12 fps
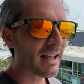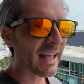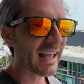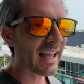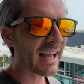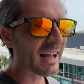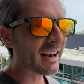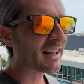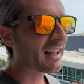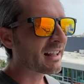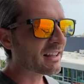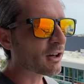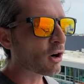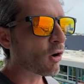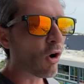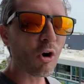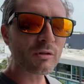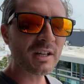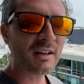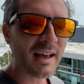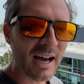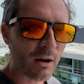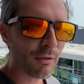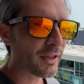And only
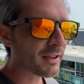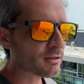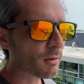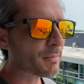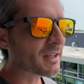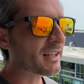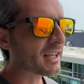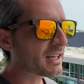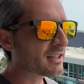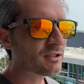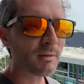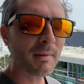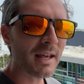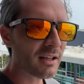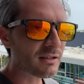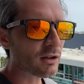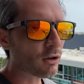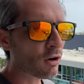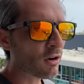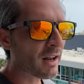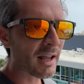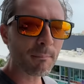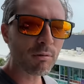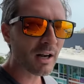now things are beginning to make a turn
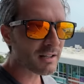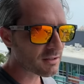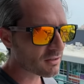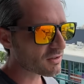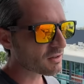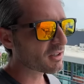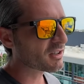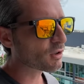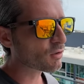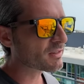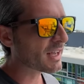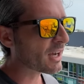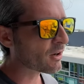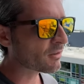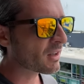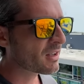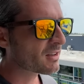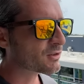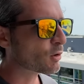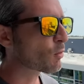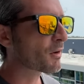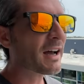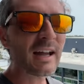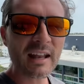and prices are starting to go down. So
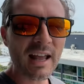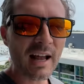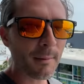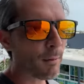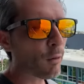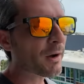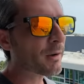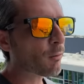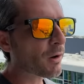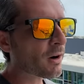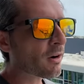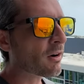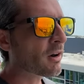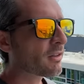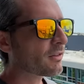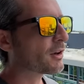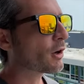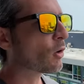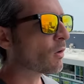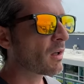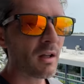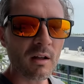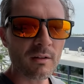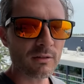we're not at a point where,
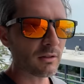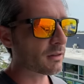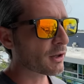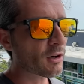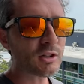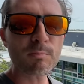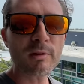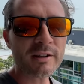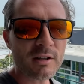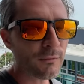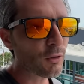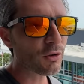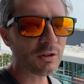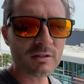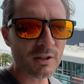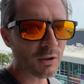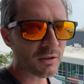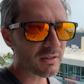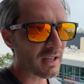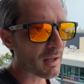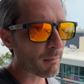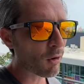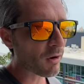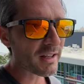there's plentiful good deals
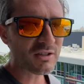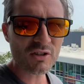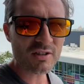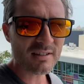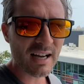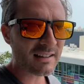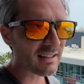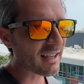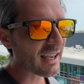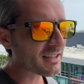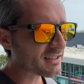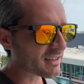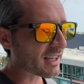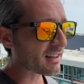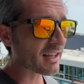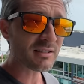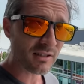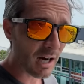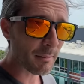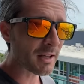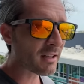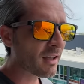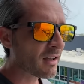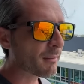anymore. That's just not the case yet. It's coming,
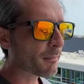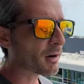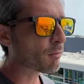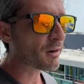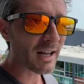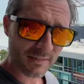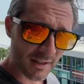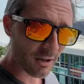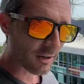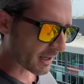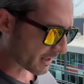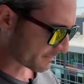but we're not there yet.